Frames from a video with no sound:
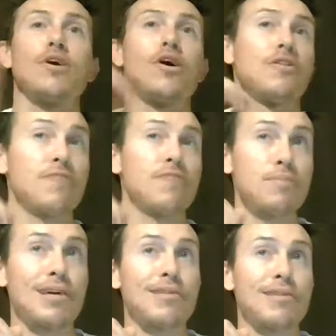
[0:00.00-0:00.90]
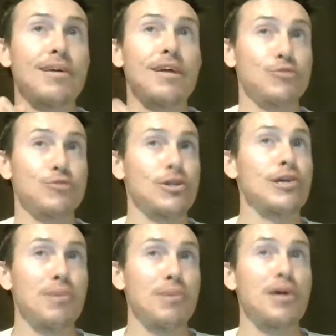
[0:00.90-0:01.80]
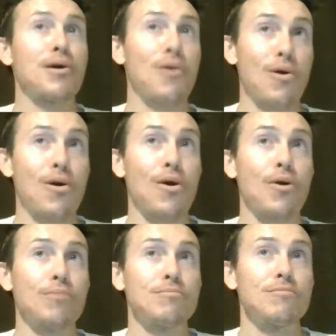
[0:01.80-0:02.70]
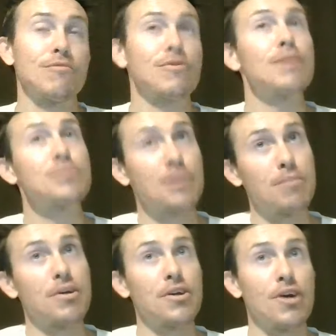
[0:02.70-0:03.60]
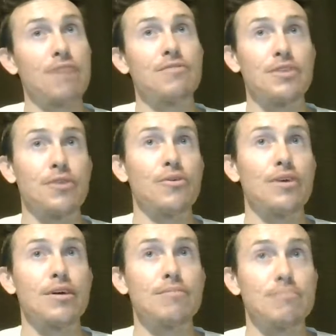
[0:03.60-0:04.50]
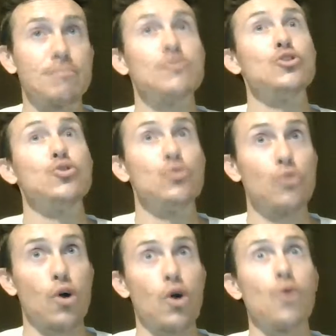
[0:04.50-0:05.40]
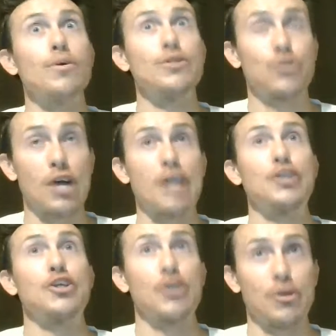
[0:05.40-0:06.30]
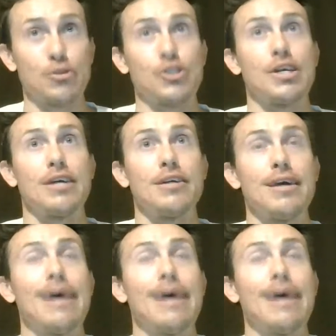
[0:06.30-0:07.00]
On the flip side of that, if you're trying to buy a car from somebody off the internet, you always try to negotiate.